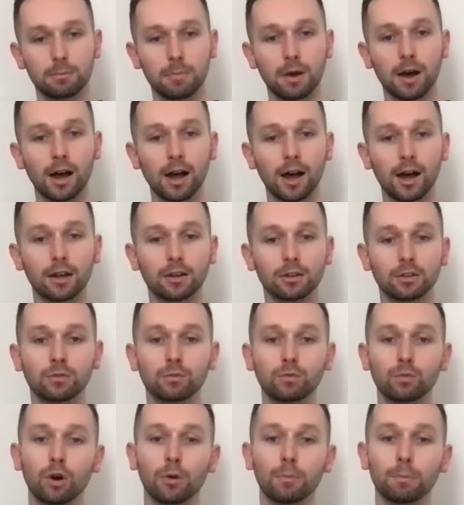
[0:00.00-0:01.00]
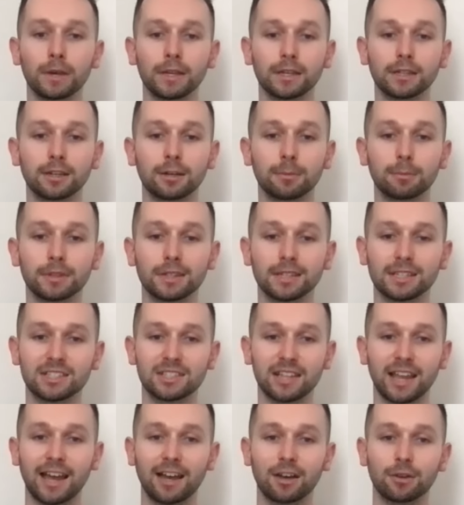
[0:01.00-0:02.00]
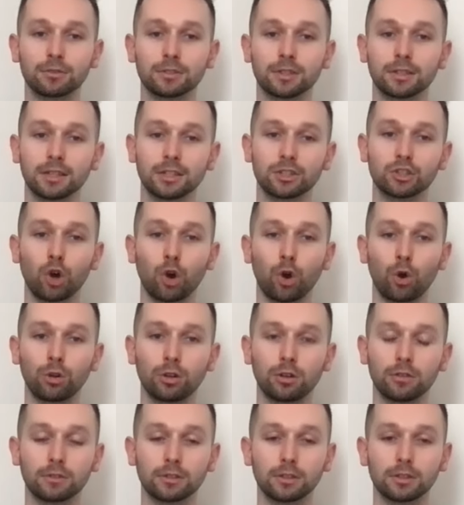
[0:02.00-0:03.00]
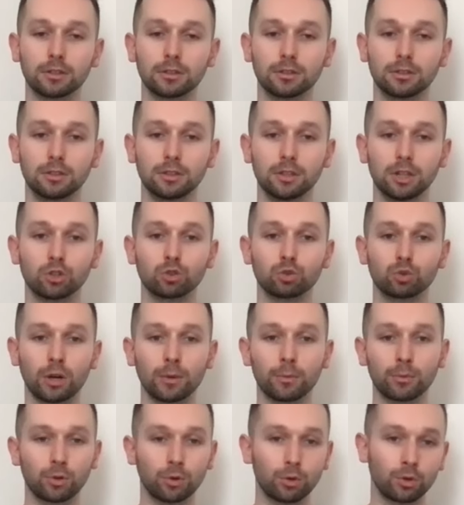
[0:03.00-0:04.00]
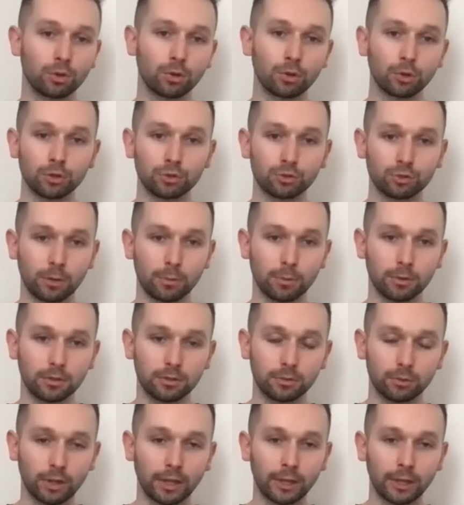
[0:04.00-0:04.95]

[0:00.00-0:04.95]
part of what make up the sound and the tone of a drum corps or a drummer.